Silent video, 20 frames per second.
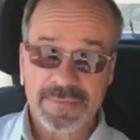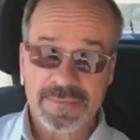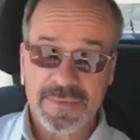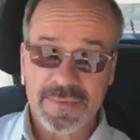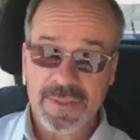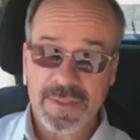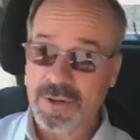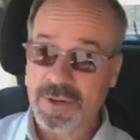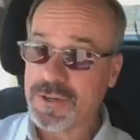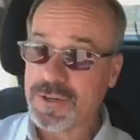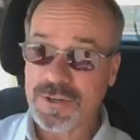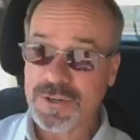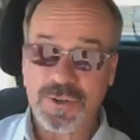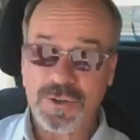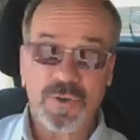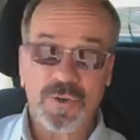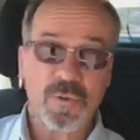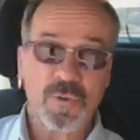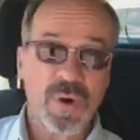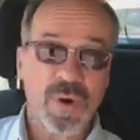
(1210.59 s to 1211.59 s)
They're just
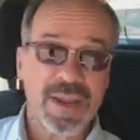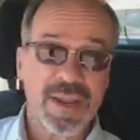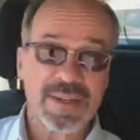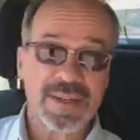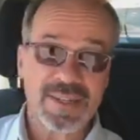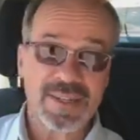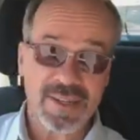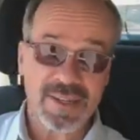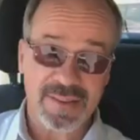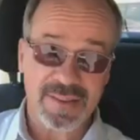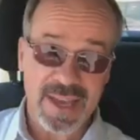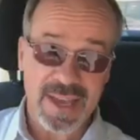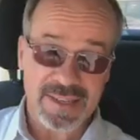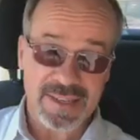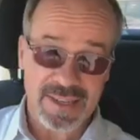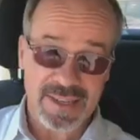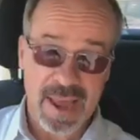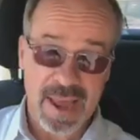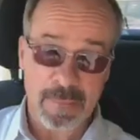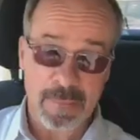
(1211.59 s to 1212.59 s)
going to wait until they
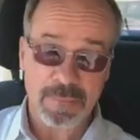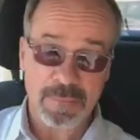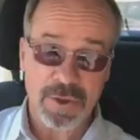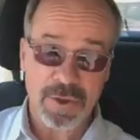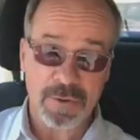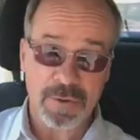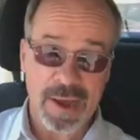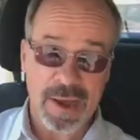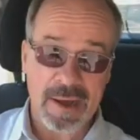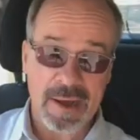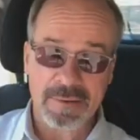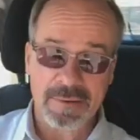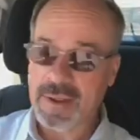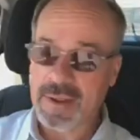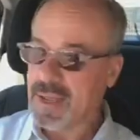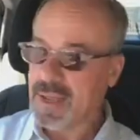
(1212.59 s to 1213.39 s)
tap you out